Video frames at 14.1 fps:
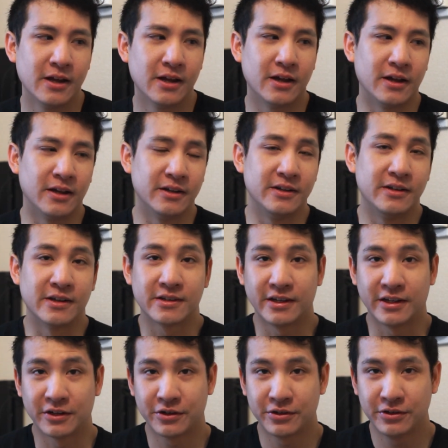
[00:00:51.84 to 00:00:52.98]
doesn't
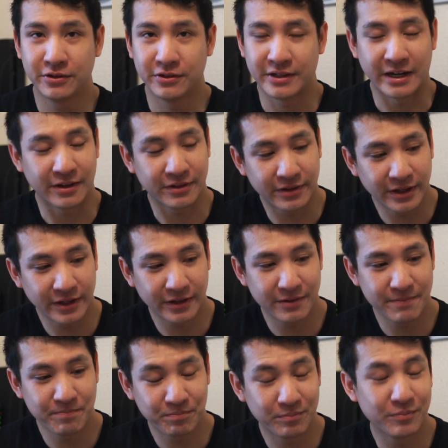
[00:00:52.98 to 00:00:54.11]
include that I think
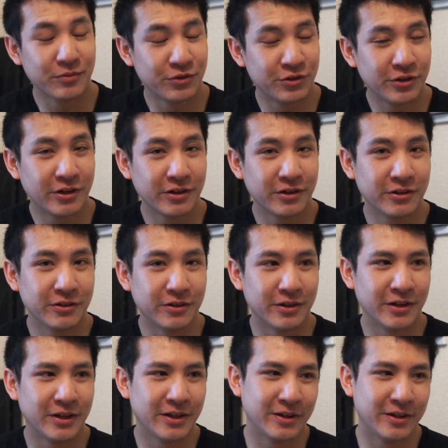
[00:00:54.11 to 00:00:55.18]
should include,